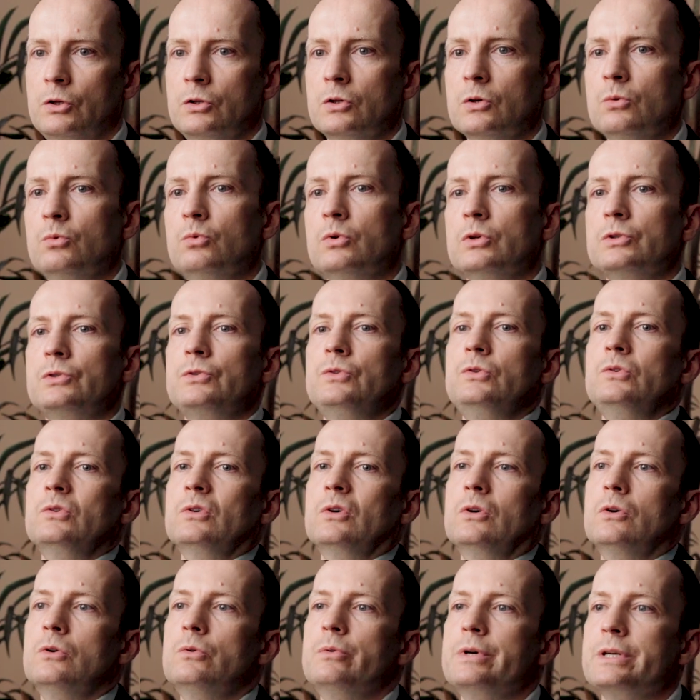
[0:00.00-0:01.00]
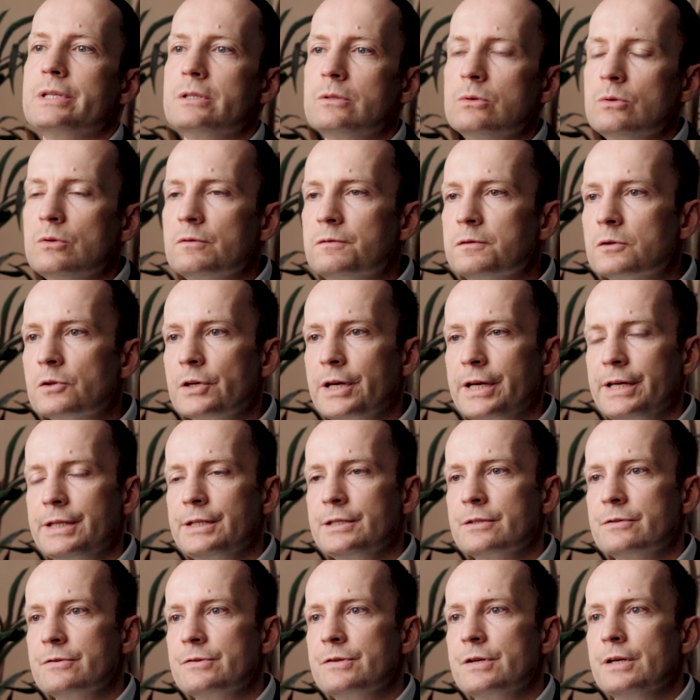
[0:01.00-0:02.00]
You know what? You always look for
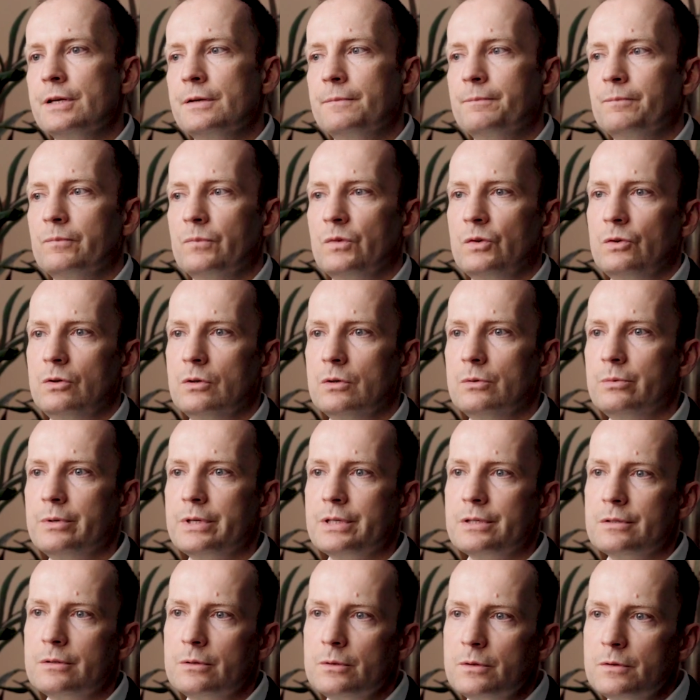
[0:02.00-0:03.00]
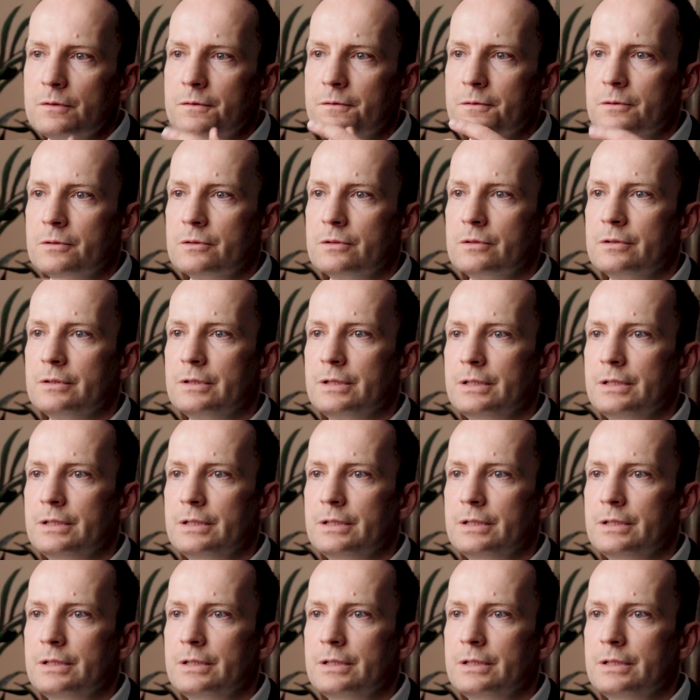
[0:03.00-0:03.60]
energy. You always look for